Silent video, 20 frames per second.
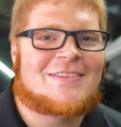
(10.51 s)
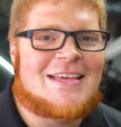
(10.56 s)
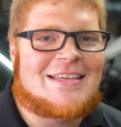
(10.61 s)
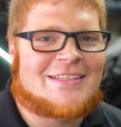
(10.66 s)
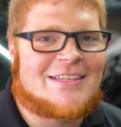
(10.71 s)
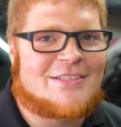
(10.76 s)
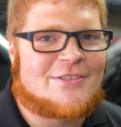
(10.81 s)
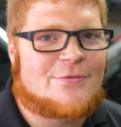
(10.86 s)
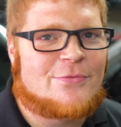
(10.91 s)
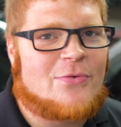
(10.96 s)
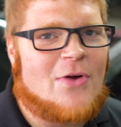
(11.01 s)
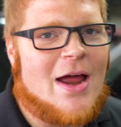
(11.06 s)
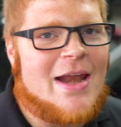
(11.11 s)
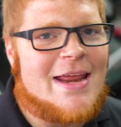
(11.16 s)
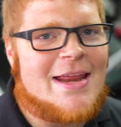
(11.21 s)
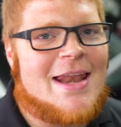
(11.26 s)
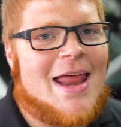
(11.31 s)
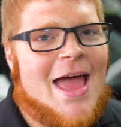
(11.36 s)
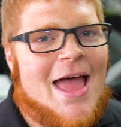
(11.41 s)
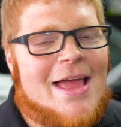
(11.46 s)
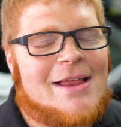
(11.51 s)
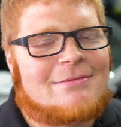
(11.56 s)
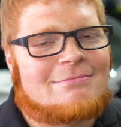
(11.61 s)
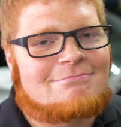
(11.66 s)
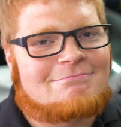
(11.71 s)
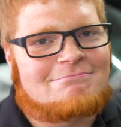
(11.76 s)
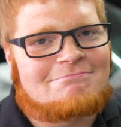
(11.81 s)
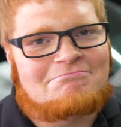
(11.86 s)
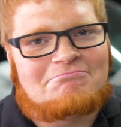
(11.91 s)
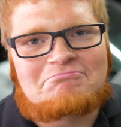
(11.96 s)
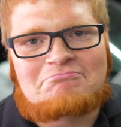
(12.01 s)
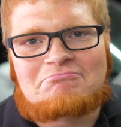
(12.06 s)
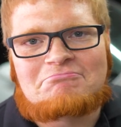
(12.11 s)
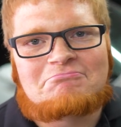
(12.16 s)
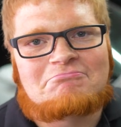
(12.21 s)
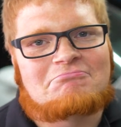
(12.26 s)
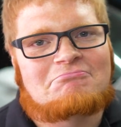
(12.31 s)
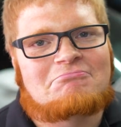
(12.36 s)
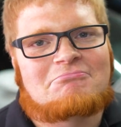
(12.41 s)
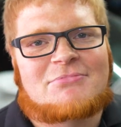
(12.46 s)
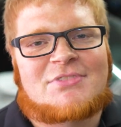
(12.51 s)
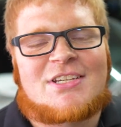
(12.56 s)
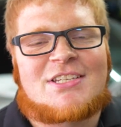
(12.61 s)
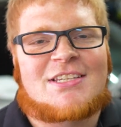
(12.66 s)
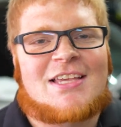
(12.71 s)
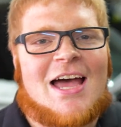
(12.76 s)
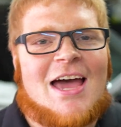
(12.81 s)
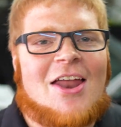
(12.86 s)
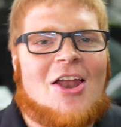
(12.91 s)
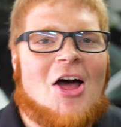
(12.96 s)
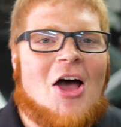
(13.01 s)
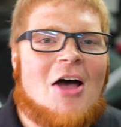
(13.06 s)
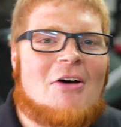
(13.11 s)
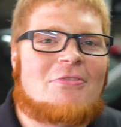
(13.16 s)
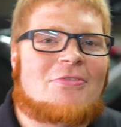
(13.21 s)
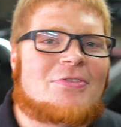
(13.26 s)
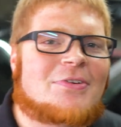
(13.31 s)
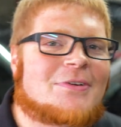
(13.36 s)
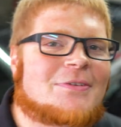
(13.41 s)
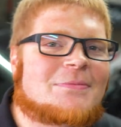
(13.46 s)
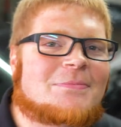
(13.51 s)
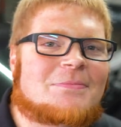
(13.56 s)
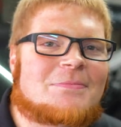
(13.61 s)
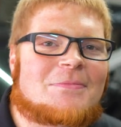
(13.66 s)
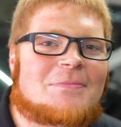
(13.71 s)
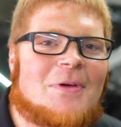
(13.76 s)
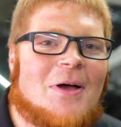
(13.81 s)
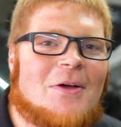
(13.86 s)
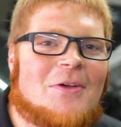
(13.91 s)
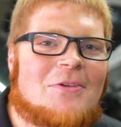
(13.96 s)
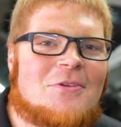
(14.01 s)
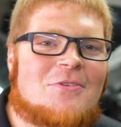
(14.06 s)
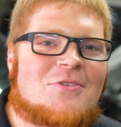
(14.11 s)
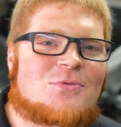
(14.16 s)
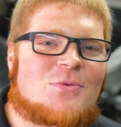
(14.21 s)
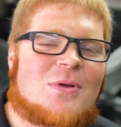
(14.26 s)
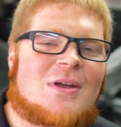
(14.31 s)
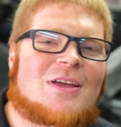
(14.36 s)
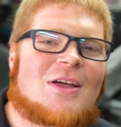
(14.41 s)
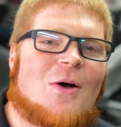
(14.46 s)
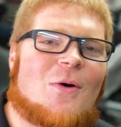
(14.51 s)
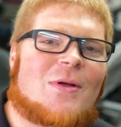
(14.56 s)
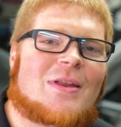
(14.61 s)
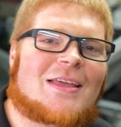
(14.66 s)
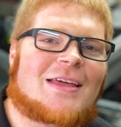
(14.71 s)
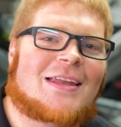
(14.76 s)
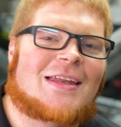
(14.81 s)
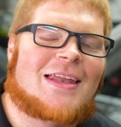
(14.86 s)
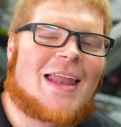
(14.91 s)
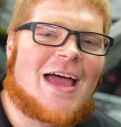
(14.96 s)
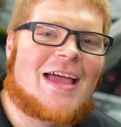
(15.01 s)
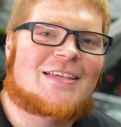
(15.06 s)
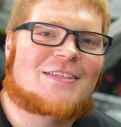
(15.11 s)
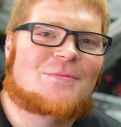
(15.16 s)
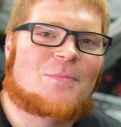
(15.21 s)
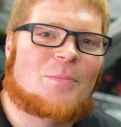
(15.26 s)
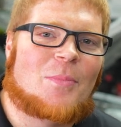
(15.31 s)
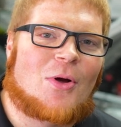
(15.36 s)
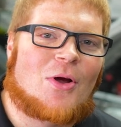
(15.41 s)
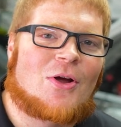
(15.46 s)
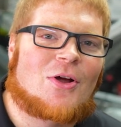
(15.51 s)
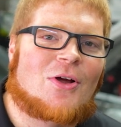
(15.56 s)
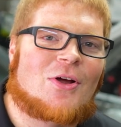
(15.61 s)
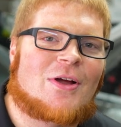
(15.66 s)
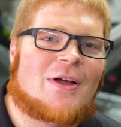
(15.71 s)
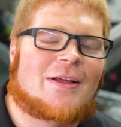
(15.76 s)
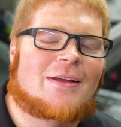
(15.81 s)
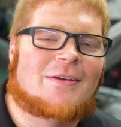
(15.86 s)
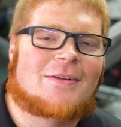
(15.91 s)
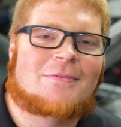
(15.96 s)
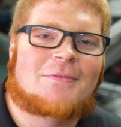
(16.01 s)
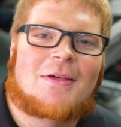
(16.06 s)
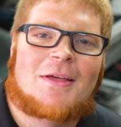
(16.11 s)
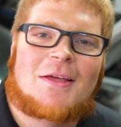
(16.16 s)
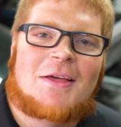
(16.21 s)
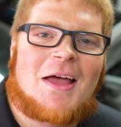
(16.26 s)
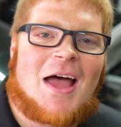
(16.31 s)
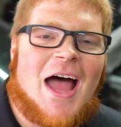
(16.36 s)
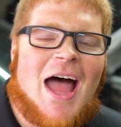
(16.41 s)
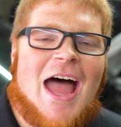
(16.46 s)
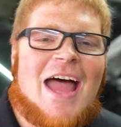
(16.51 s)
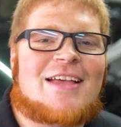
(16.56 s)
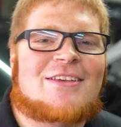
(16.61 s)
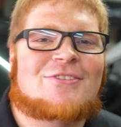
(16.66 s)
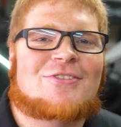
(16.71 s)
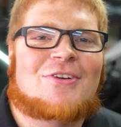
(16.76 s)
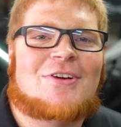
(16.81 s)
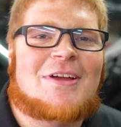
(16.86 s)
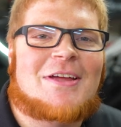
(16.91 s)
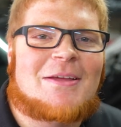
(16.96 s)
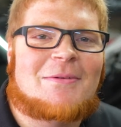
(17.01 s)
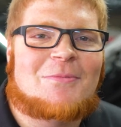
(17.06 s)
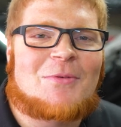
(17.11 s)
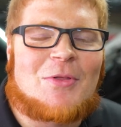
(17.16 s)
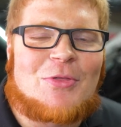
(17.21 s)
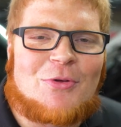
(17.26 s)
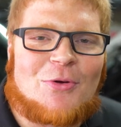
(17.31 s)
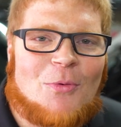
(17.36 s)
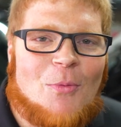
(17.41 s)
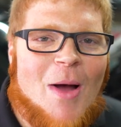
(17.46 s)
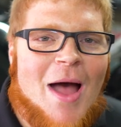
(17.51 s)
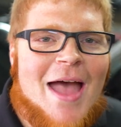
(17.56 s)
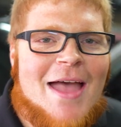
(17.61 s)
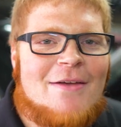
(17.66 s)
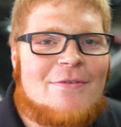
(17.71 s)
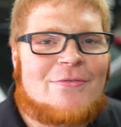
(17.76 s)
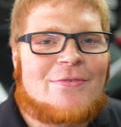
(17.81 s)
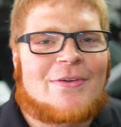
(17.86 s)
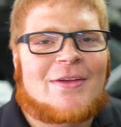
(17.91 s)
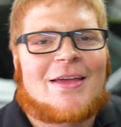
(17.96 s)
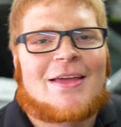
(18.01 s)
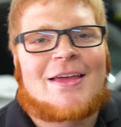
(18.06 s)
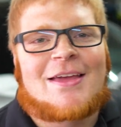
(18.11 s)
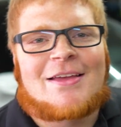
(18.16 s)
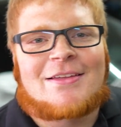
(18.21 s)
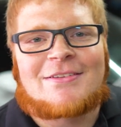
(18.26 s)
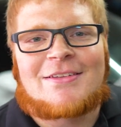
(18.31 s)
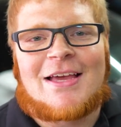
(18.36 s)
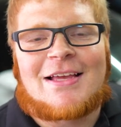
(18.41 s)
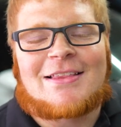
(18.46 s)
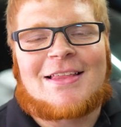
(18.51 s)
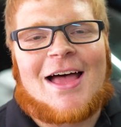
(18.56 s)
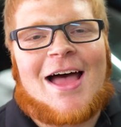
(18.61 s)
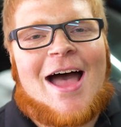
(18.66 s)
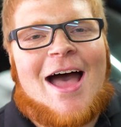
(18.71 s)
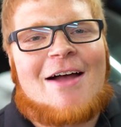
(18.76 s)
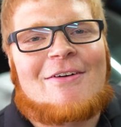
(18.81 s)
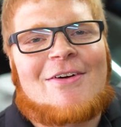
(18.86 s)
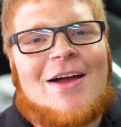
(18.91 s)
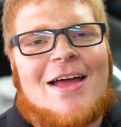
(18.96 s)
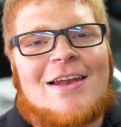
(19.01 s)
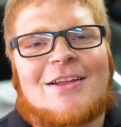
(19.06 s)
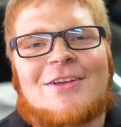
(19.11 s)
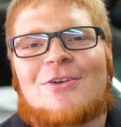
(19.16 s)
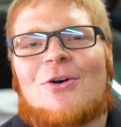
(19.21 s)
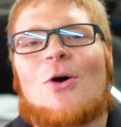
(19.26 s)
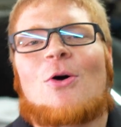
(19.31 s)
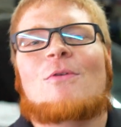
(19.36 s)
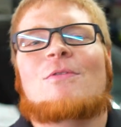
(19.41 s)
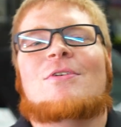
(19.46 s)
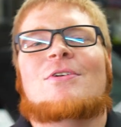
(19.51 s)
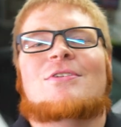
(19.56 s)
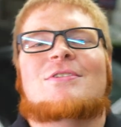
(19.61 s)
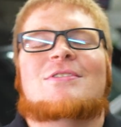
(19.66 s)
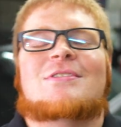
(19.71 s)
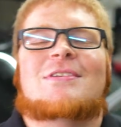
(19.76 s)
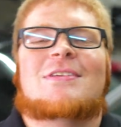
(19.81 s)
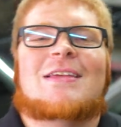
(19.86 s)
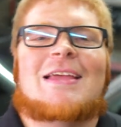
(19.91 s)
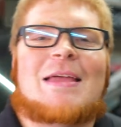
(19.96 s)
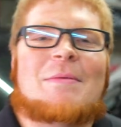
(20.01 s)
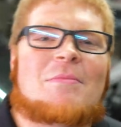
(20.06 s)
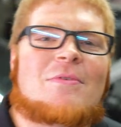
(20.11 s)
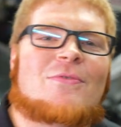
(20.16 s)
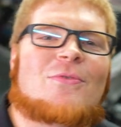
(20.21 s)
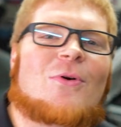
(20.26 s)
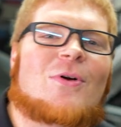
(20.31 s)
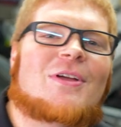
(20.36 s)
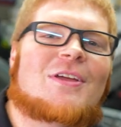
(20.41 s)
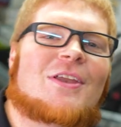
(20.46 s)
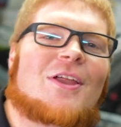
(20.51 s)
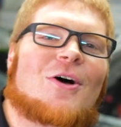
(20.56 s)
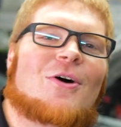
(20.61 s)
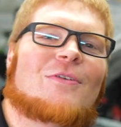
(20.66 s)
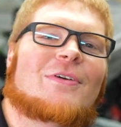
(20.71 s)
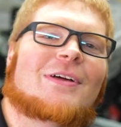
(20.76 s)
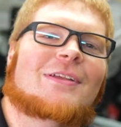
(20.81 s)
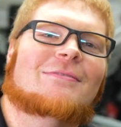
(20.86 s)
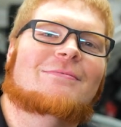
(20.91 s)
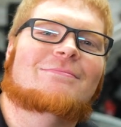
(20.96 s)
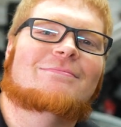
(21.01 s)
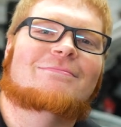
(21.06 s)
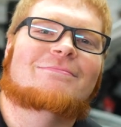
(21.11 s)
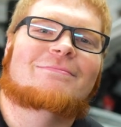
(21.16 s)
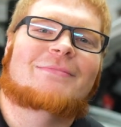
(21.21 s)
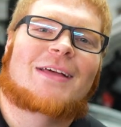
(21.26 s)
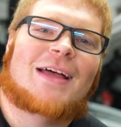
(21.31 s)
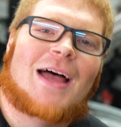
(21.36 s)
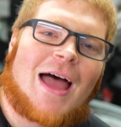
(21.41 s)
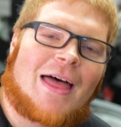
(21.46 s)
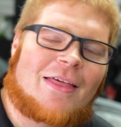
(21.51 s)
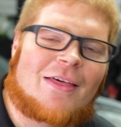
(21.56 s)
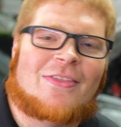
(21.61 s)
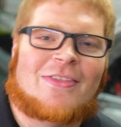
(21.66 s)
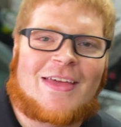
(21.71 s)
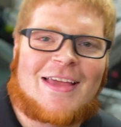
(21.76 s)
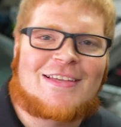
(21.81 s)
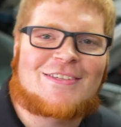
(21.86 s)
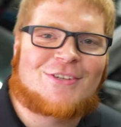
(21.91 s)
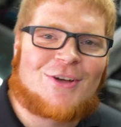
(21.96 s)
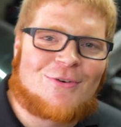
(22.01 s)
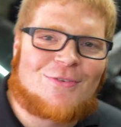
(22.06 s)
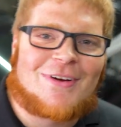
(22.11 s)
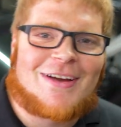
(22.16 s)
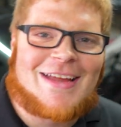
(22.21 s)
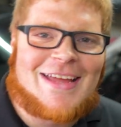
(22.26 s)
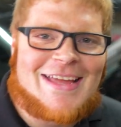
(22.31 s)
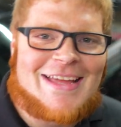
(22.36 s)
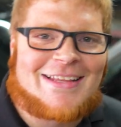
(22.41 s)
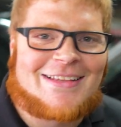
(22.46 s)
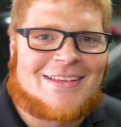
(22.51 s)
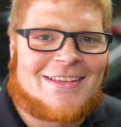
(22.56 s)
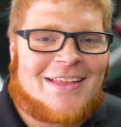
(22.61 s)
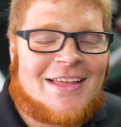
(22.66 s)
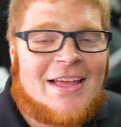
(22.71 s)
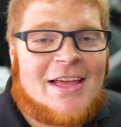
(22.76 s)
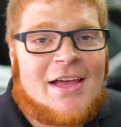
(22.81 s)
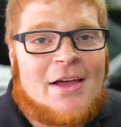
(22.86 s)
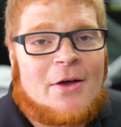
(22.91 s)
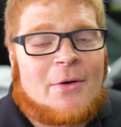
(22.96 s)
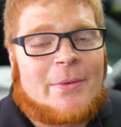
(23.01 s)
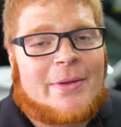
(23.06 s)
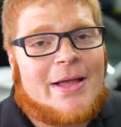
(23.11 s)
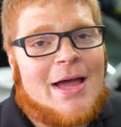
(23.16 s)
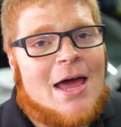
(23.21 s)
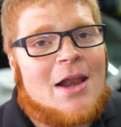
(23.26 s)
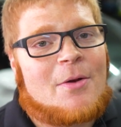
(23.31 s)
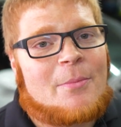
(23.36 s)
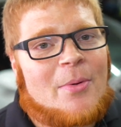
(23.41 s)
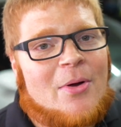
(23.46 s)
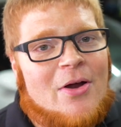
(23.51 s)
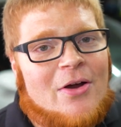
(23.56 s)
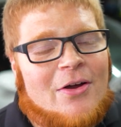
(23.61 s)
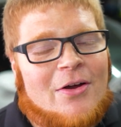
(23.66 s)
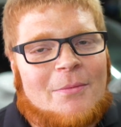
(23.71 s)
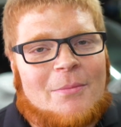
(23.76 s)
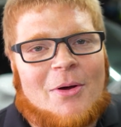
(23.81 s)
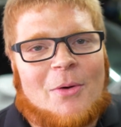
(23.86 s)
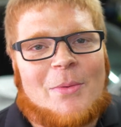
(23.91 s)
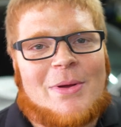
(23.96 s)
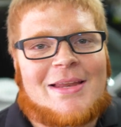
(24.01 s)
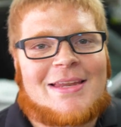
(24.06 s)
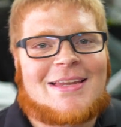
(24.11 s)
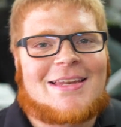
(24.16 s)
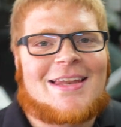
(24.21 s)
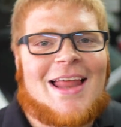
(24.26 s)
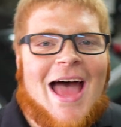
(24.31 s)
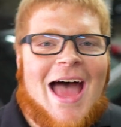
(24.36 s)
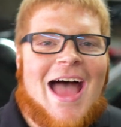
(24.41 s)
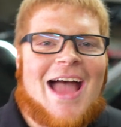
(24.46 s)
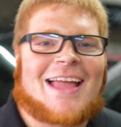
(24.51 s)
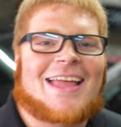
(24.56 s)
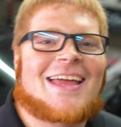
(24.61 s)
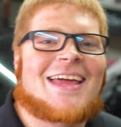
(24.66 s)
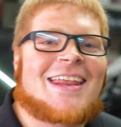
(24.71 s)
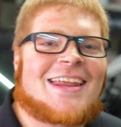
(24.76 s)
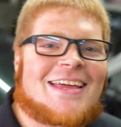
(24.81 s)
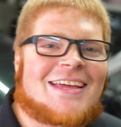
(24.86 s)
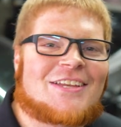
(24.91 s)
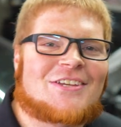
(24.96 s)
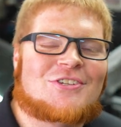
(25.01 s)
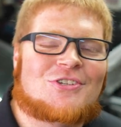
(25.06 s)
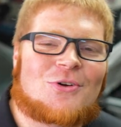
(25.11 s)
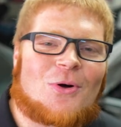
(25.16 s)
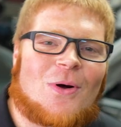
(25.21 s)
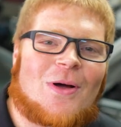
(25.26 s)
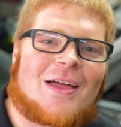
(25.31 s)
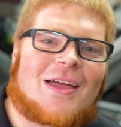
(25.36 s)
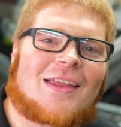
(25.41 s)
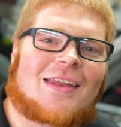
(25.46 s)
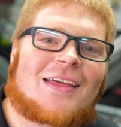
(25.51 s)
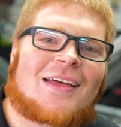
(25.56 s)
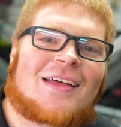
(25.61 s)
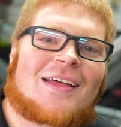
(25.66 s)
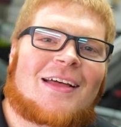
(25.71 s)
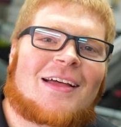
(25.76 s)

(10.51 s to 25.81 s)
this, it's Friday night, you just got off, you just want to go and get a nice burger and ice cream with your wife, you take the hot rod to Culver's, and before you know it, the thing's overheating. We got our burger, but we did not get to enjoy it.